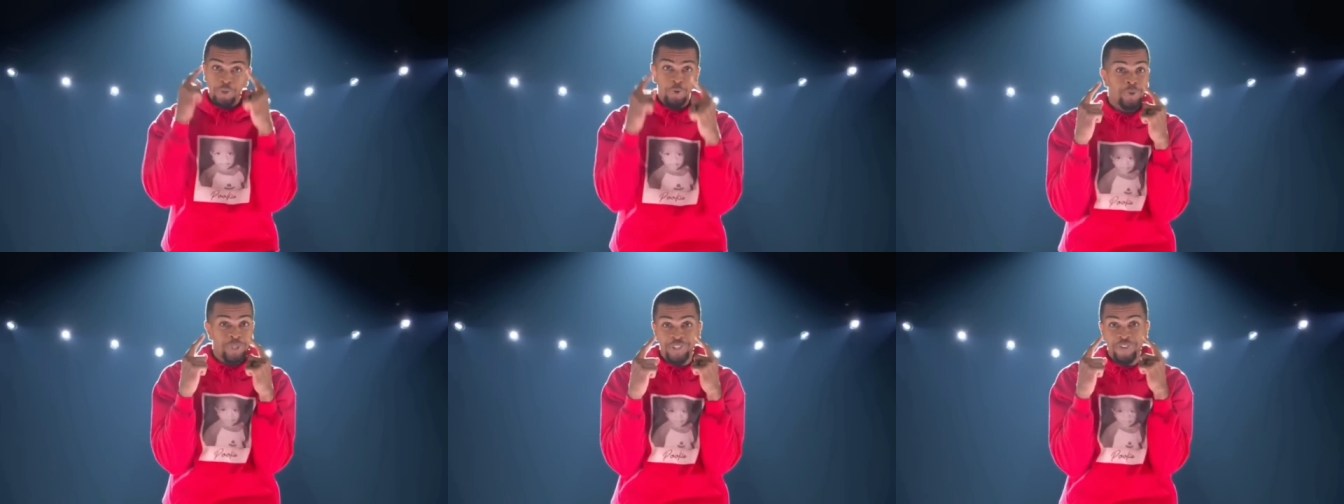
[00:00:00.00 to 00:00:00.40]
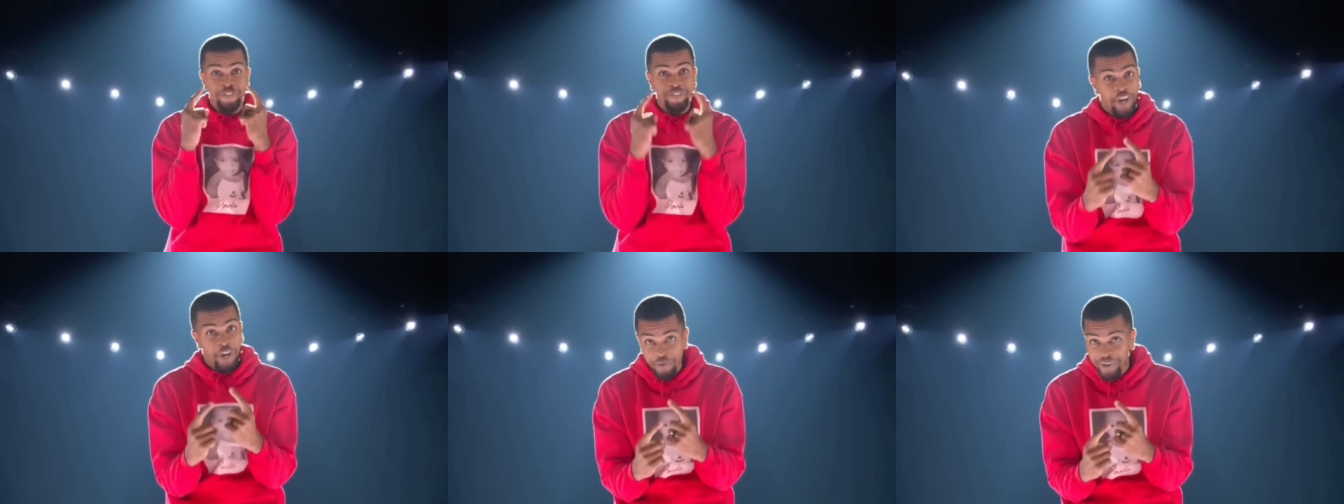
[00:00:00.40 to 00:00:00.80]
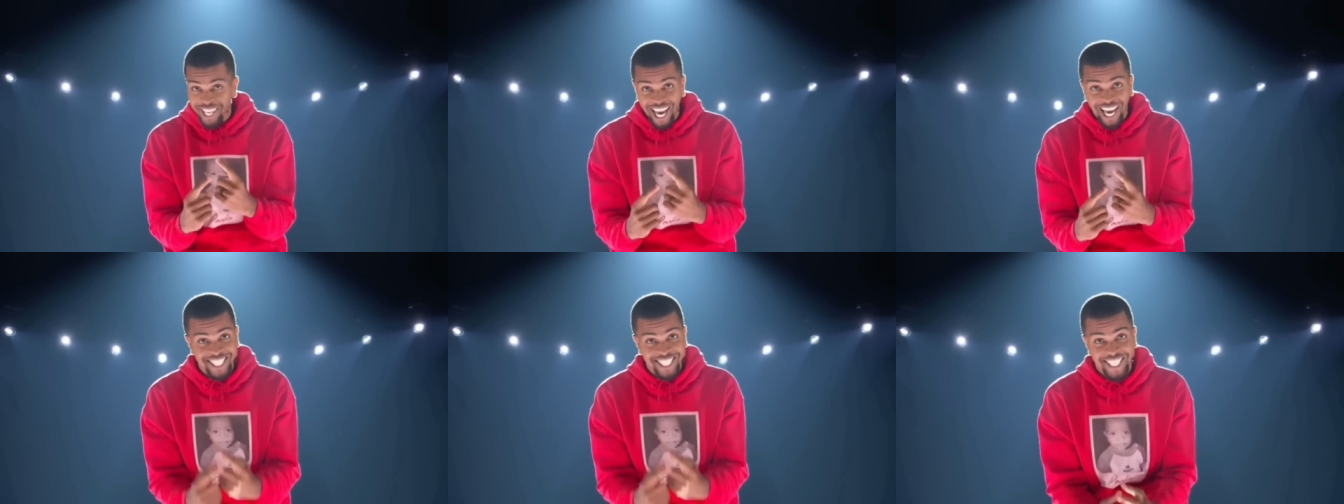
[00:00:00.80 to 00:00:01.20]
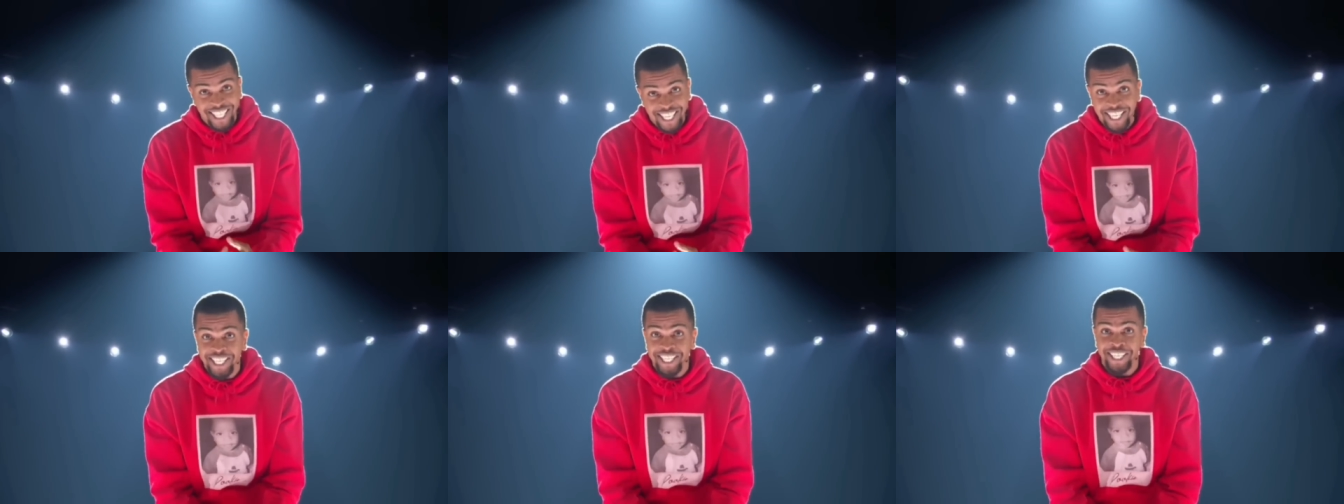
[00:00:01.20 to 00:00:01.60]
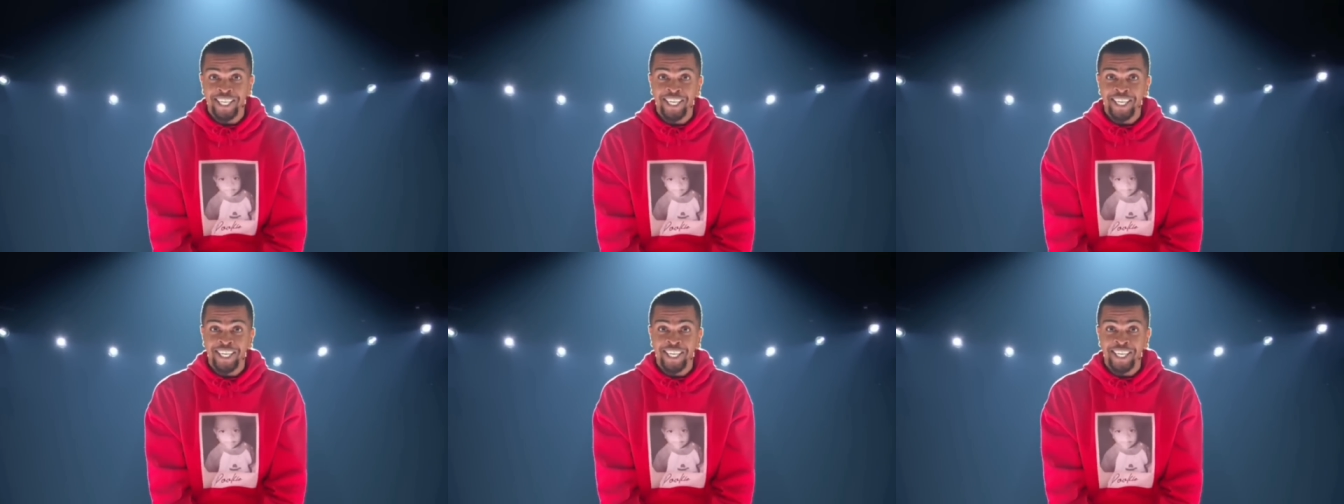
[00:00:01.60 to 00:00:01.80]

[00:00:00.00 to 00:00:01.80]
was the very last thing